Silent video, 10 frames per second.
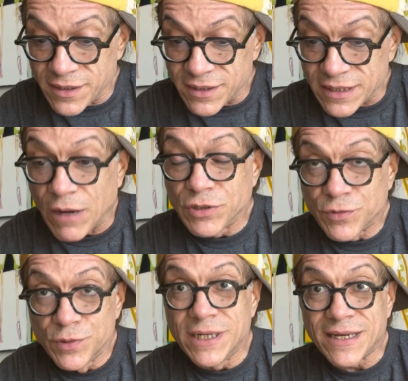that was
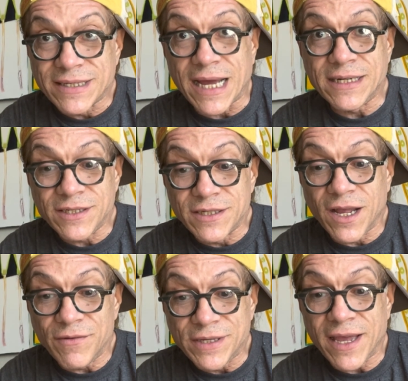really exciting
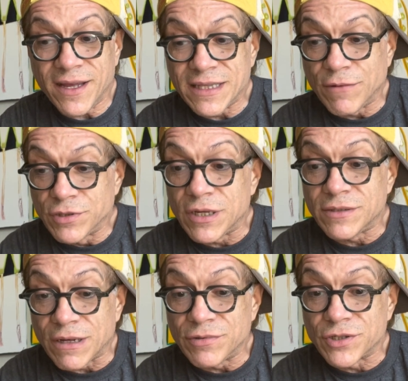stuff. Yeah, that
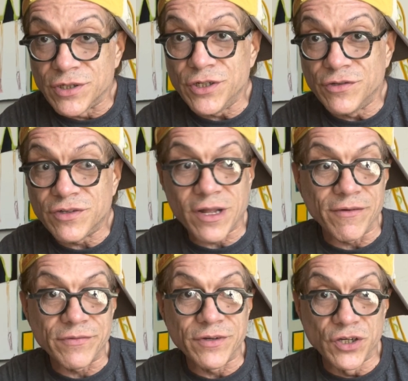was good news
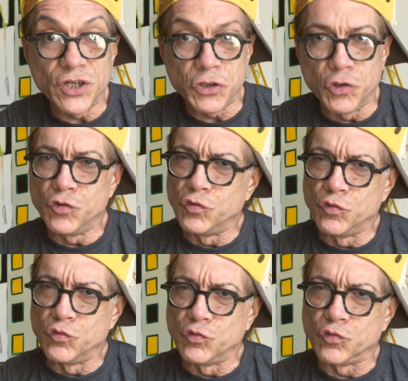stuff. Good
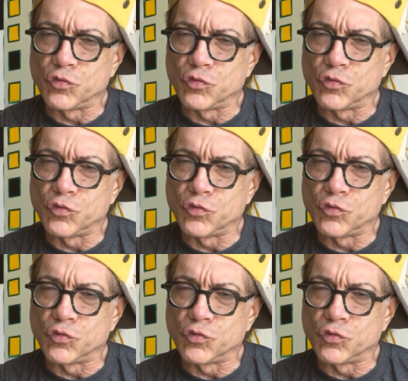news.